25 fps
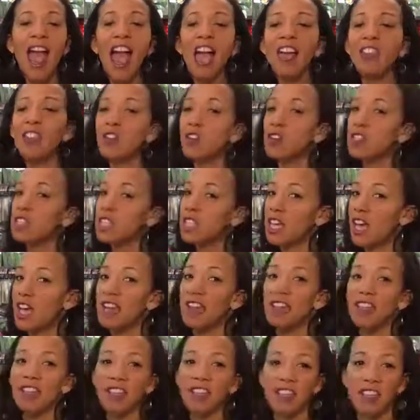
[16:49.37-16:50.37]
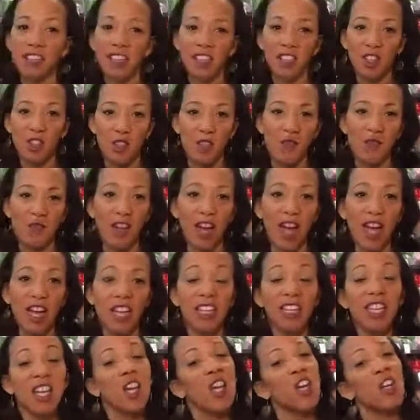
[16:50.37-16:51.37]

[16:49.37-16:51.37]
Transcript: and there are a ton of things that you can find.